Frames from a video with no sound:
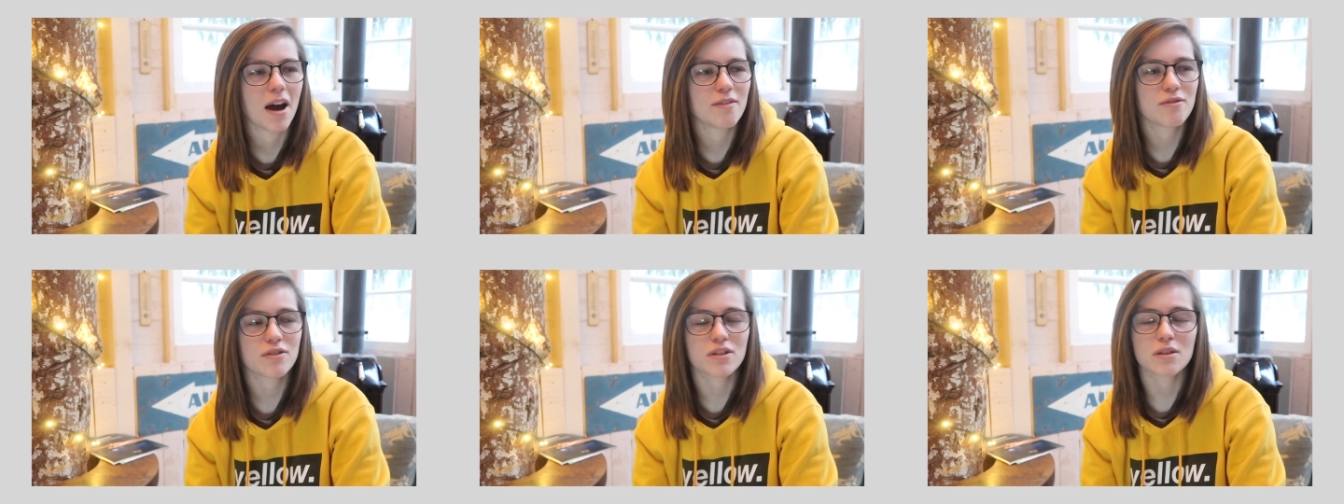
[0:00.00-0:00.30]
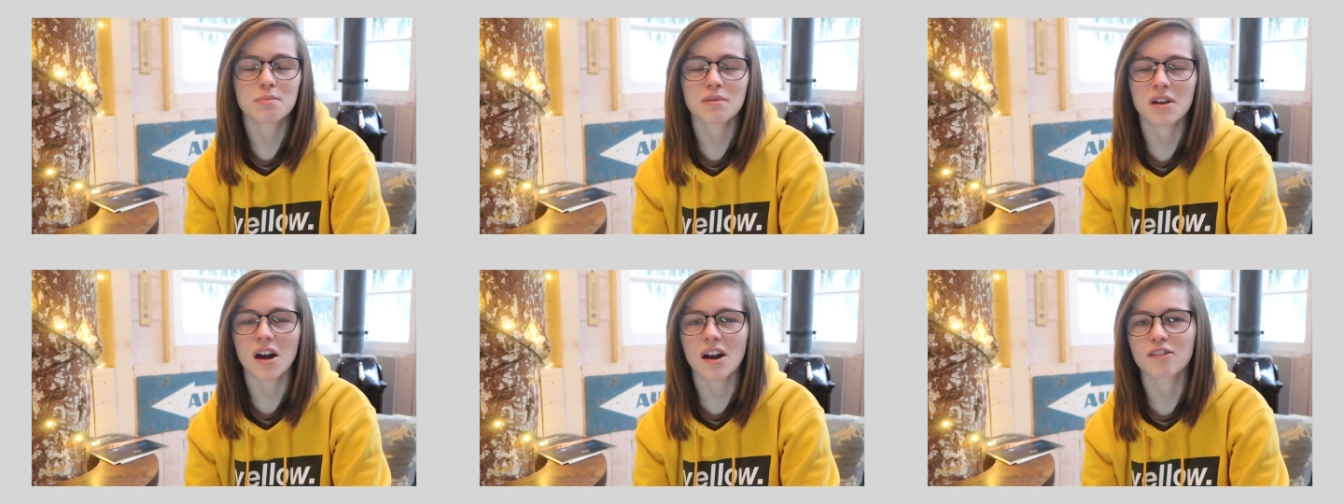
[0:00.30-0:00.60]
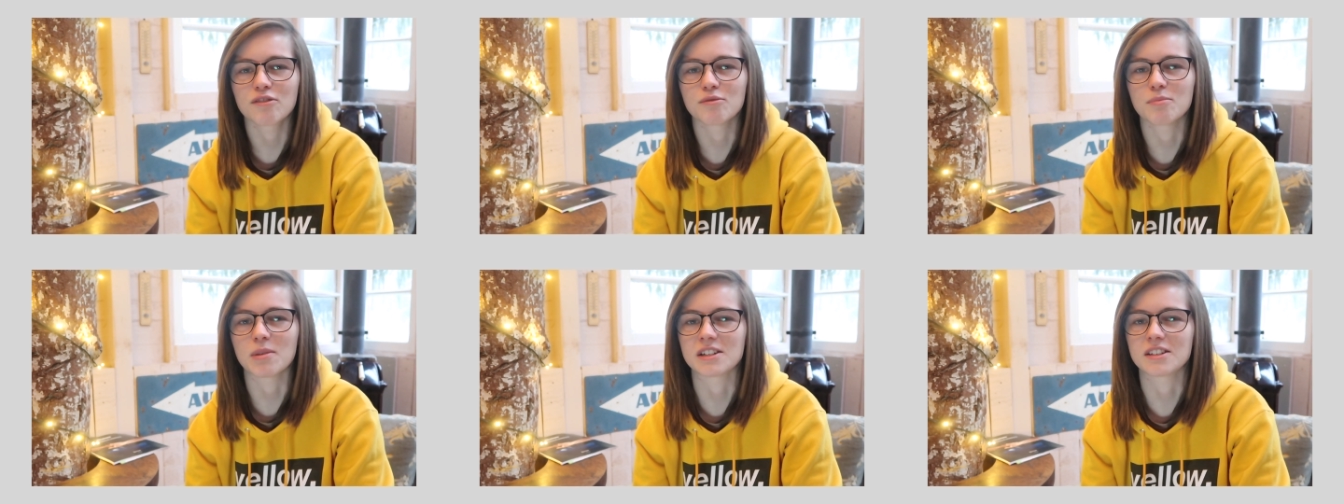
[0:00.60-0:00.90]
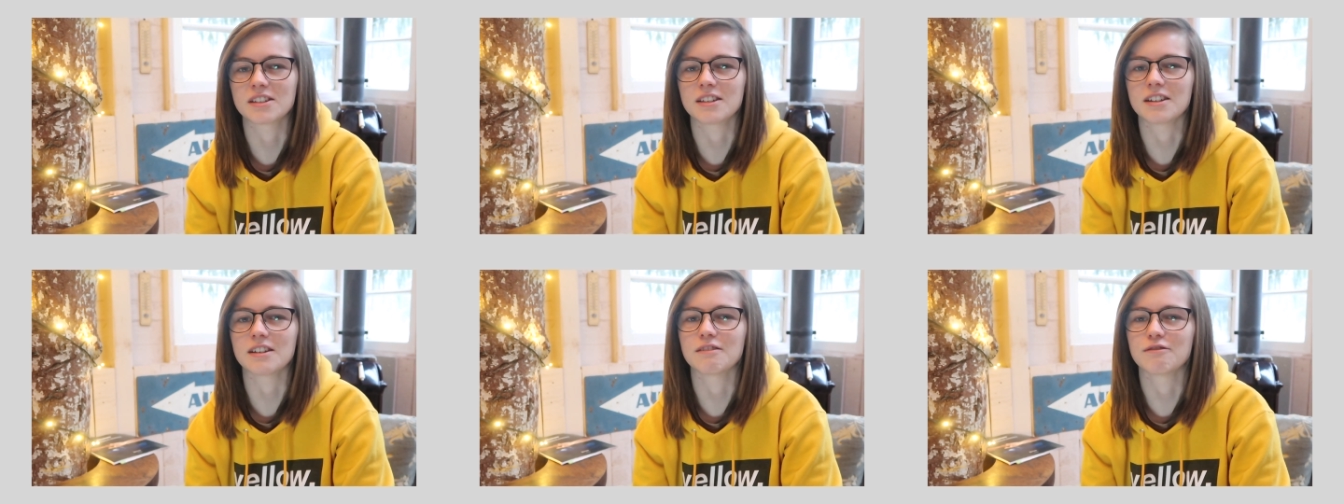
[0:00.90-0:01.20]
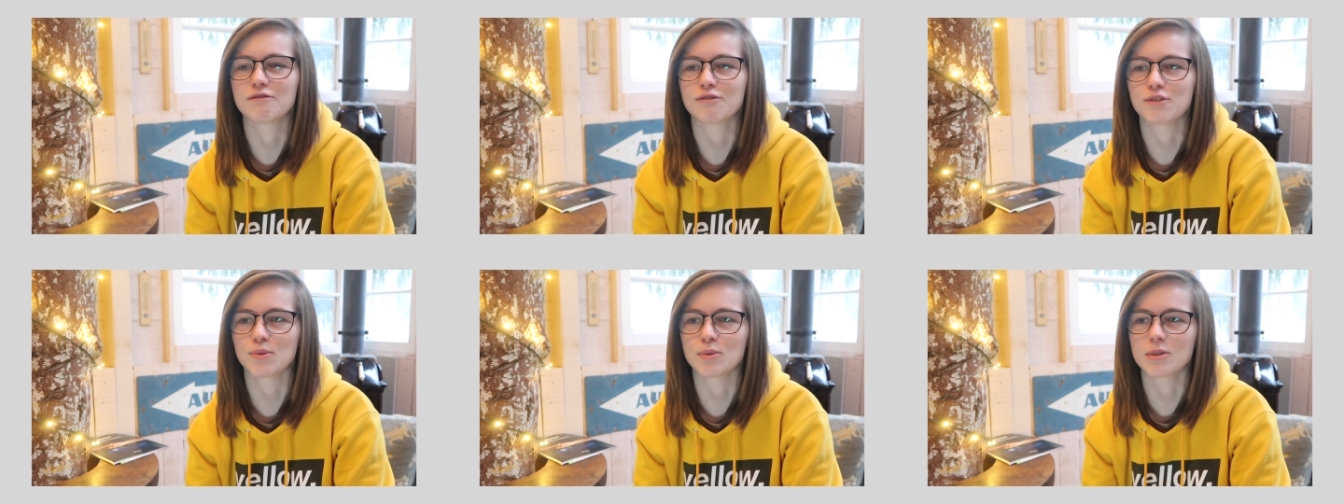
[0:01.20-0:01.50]
I'm very proud of
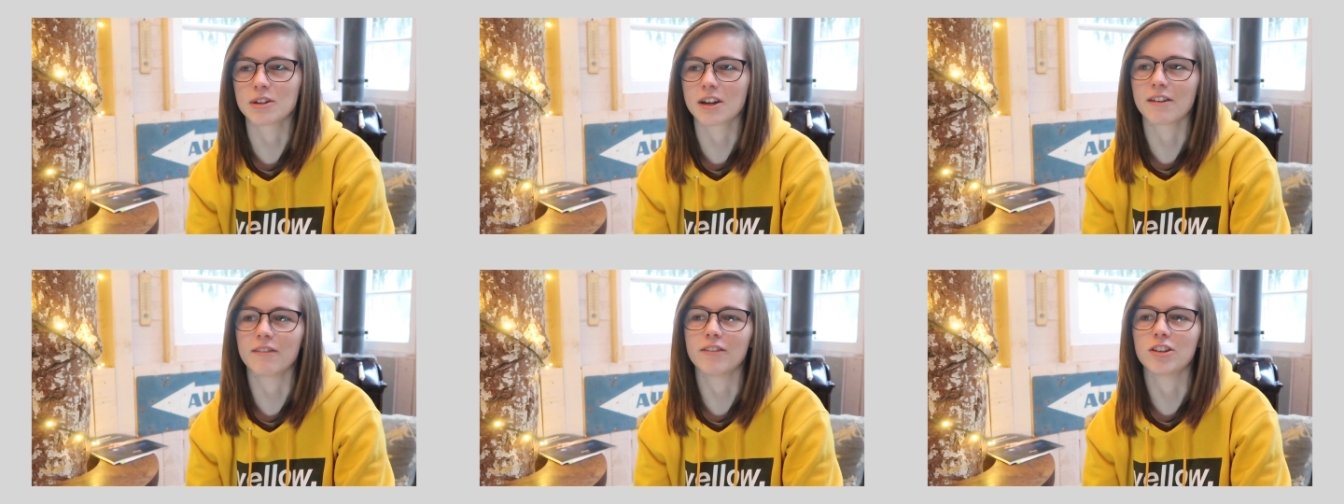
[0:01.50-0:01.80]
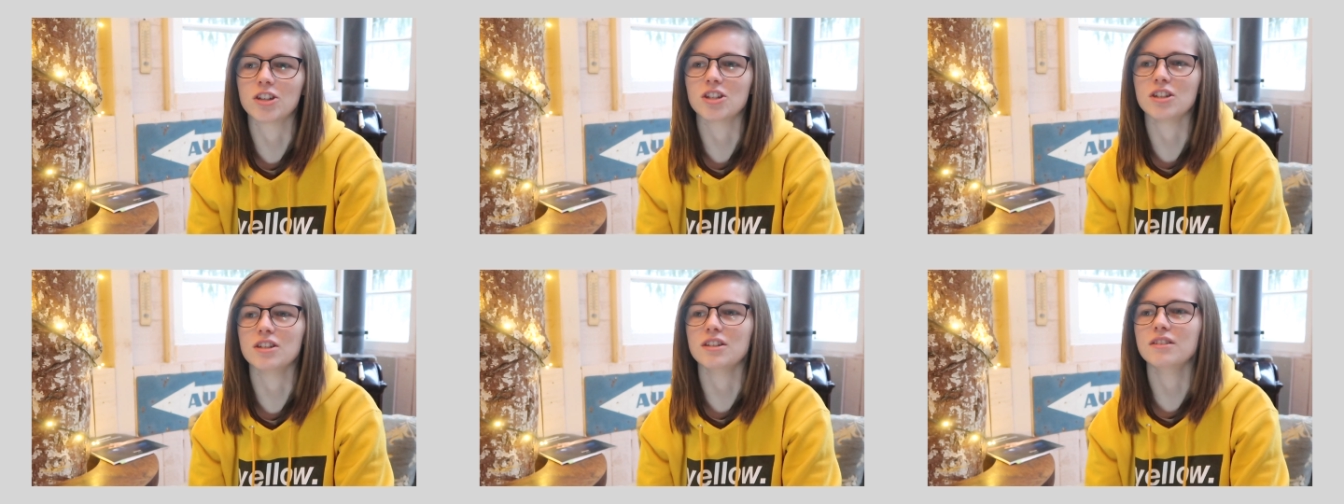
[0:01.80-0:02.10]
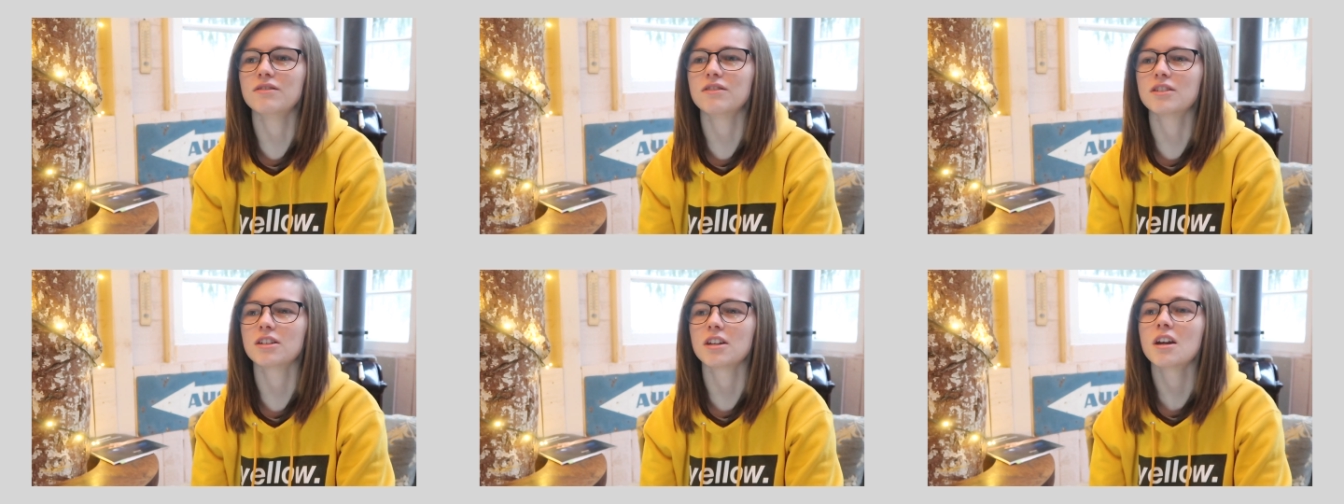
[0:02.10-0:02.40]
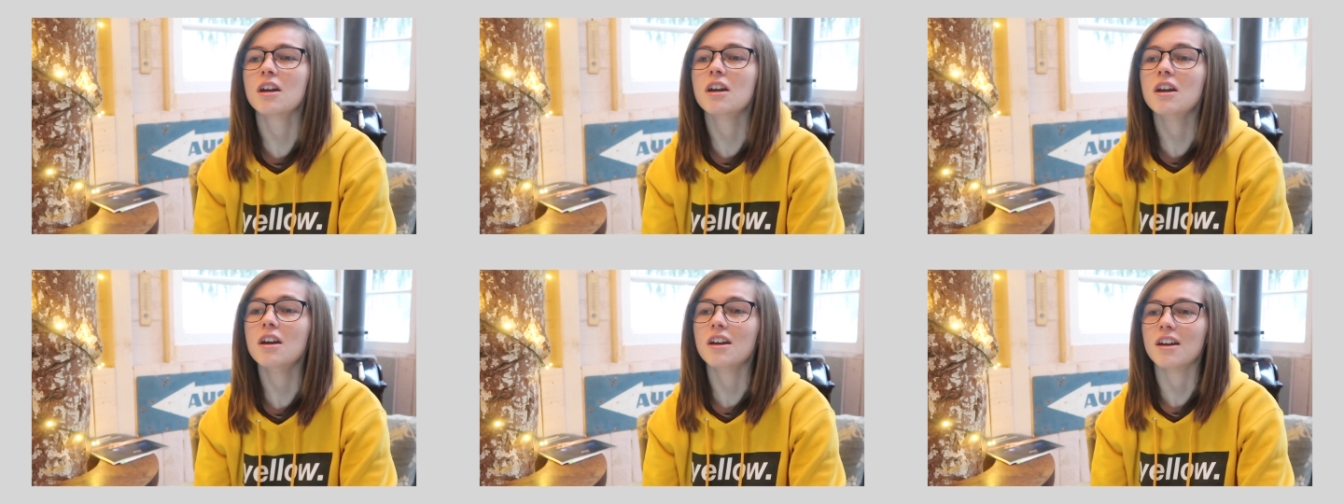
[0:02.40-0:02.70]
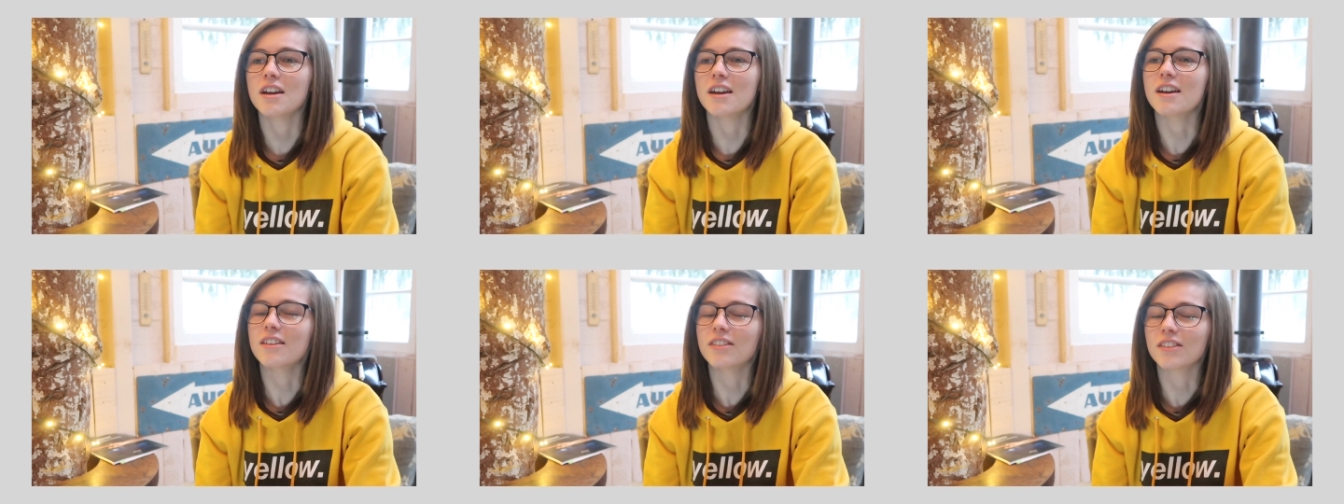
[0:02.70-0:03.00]
myself for what I've achieved
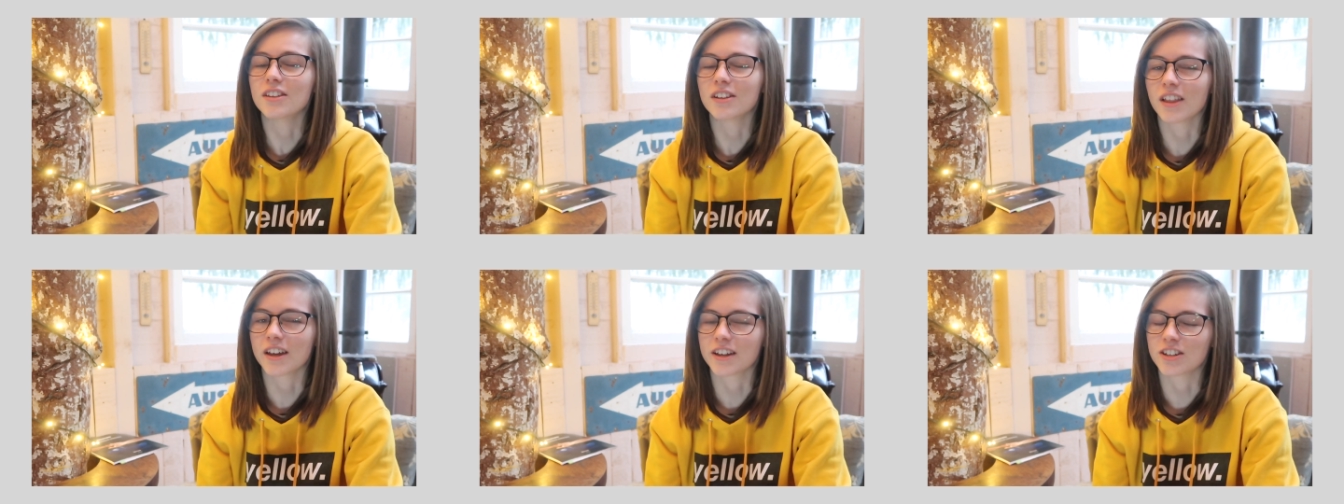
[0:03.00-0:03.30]
in the